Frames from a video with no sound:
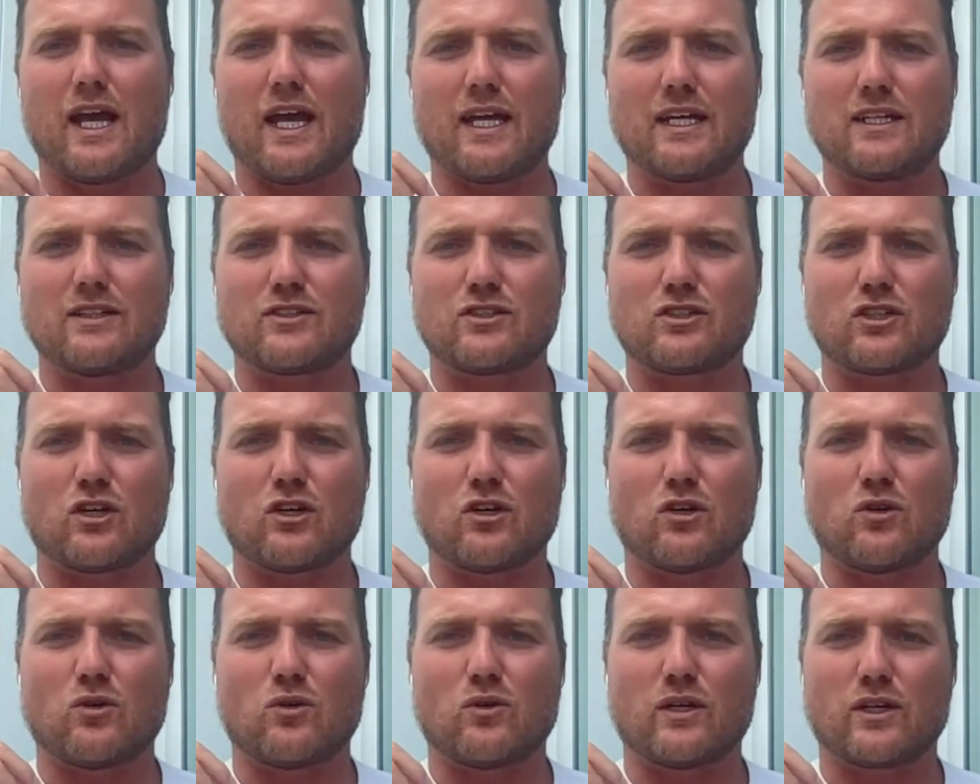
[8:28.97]
And
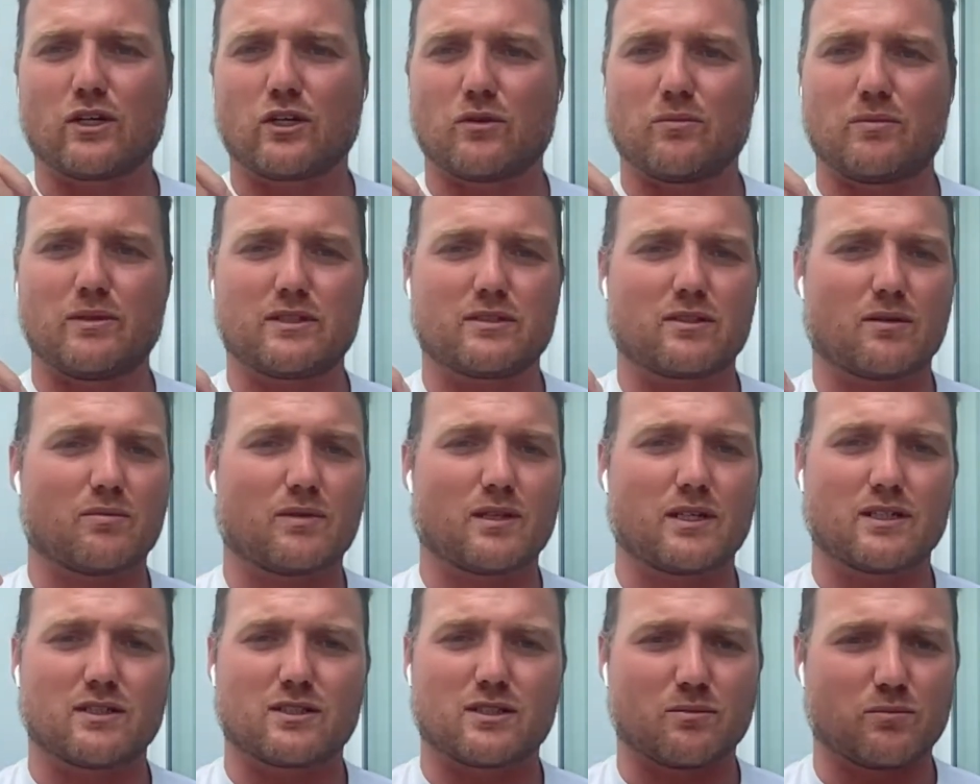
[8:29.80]
so, it could be
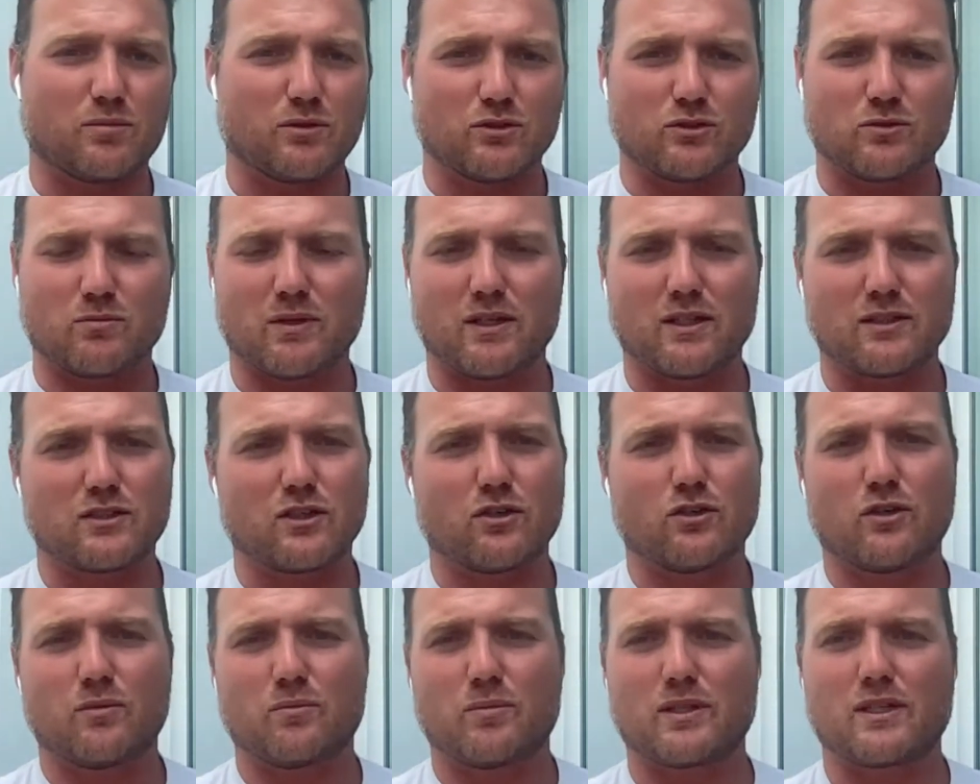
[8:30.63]
something as simple as
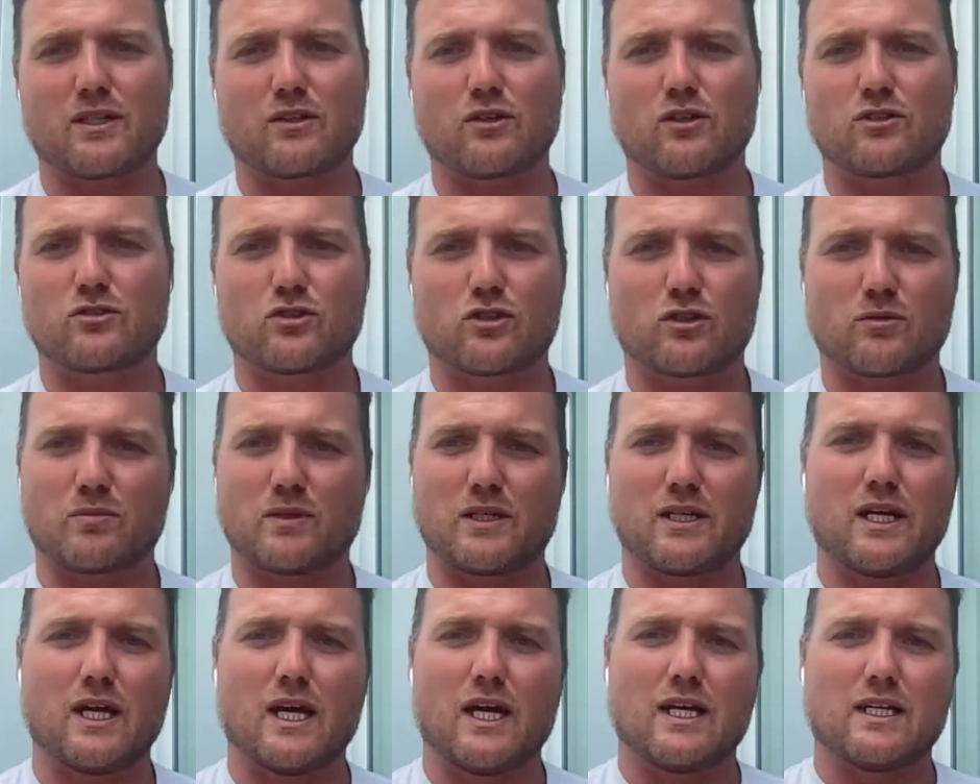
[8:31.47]
melatonin, but there also could
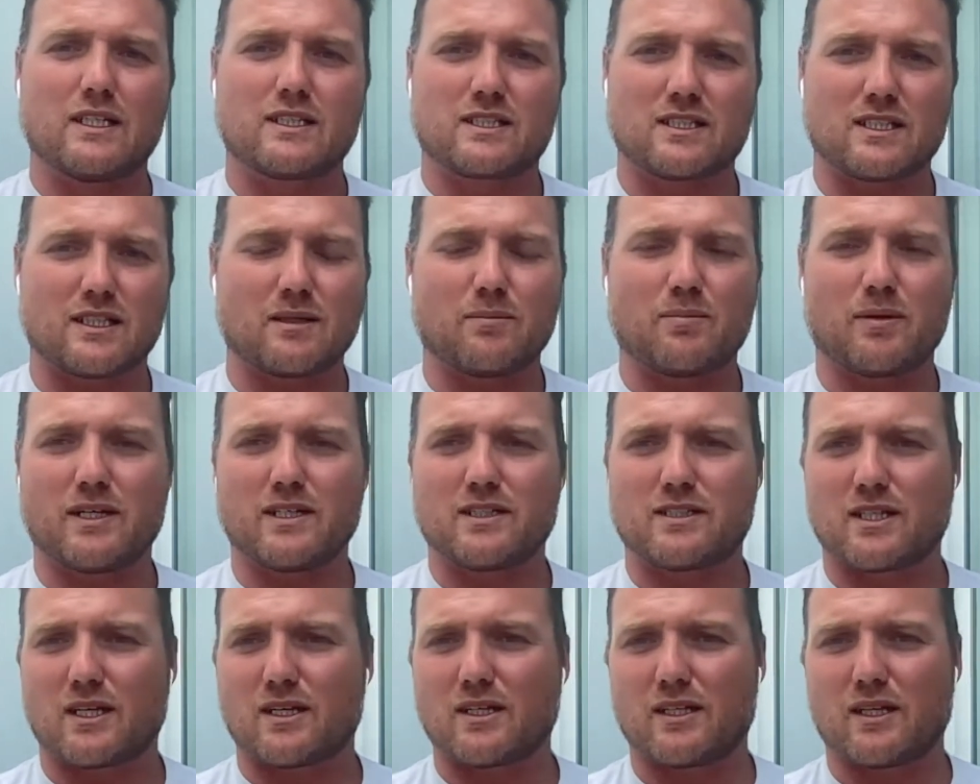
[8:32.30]
be sleep
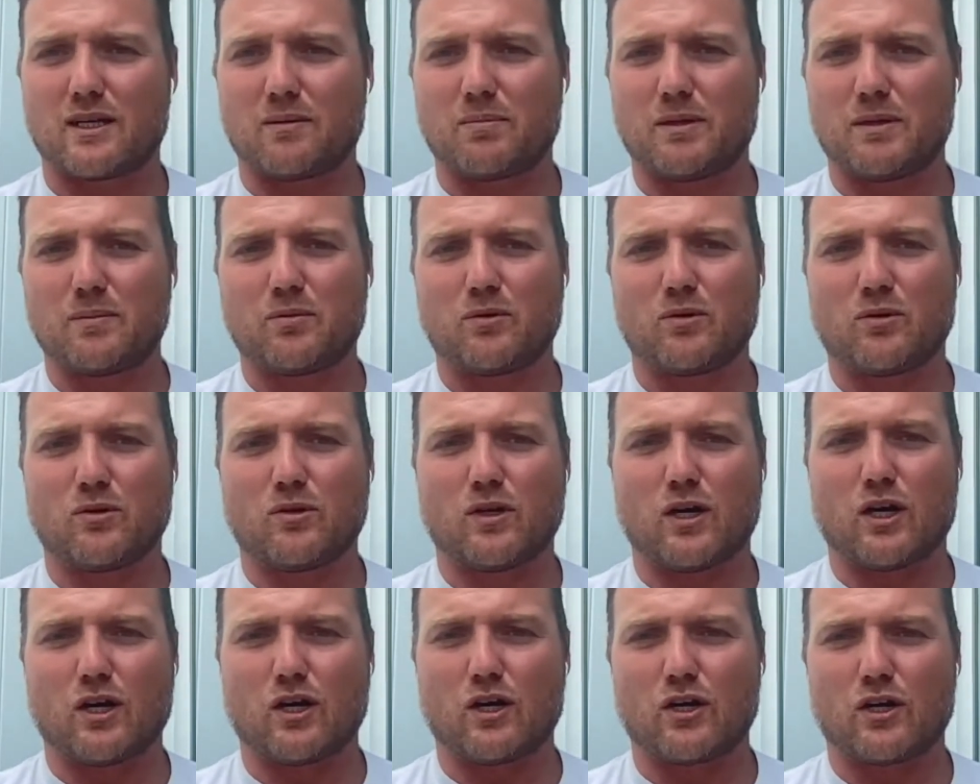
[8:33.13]
aids that
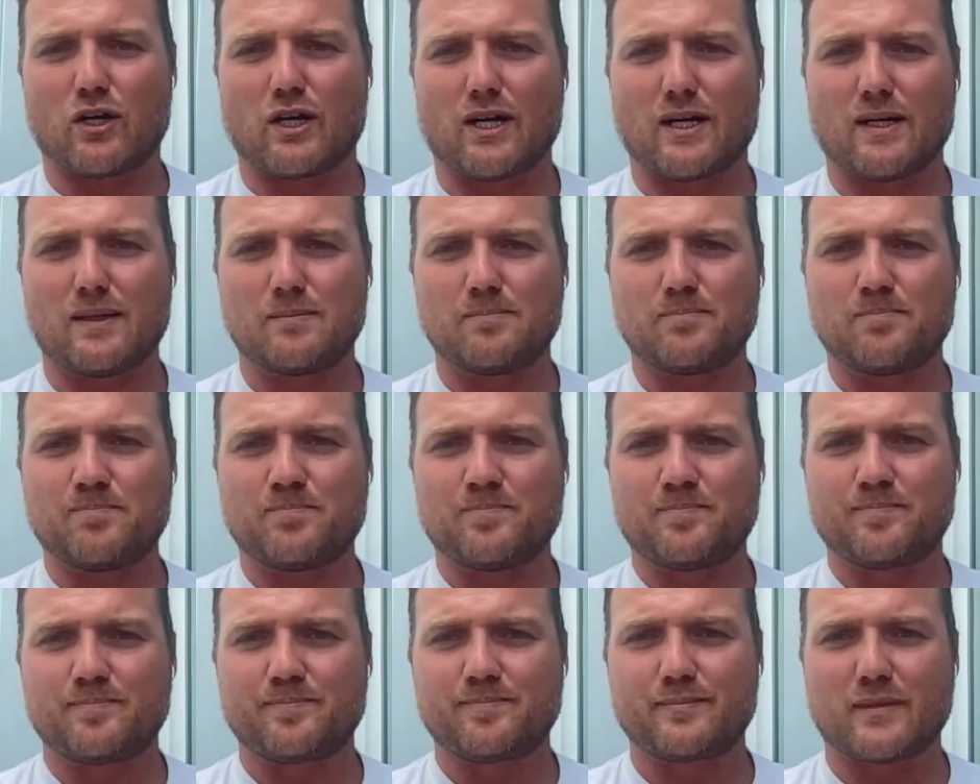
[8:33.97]
people are
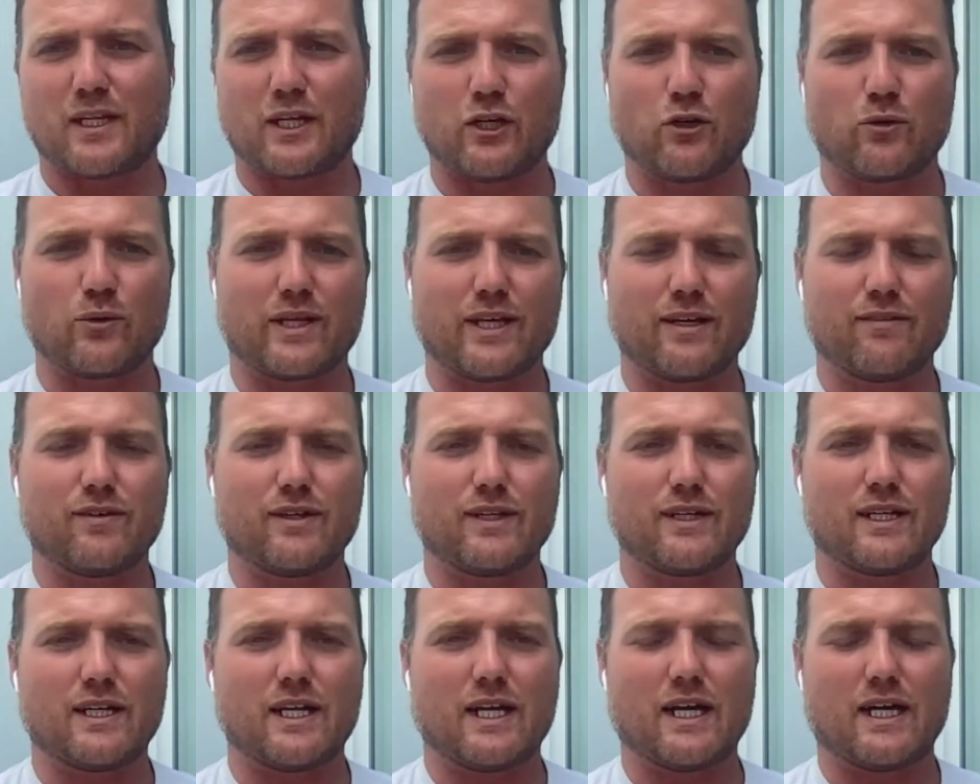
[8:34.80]
you know,
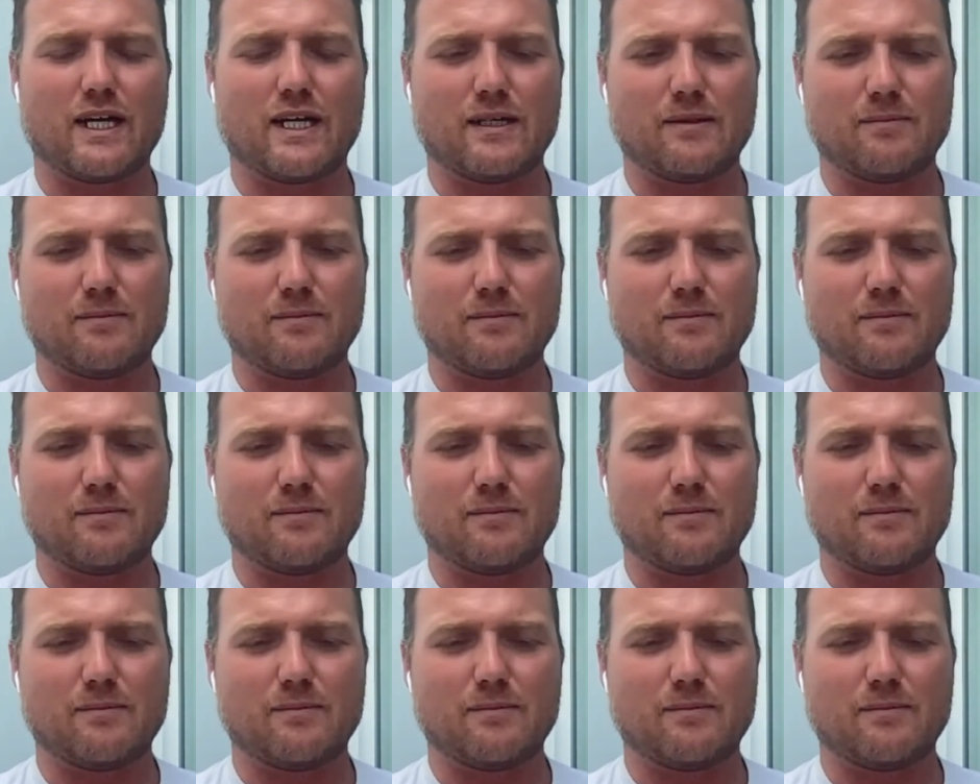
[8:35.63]
given.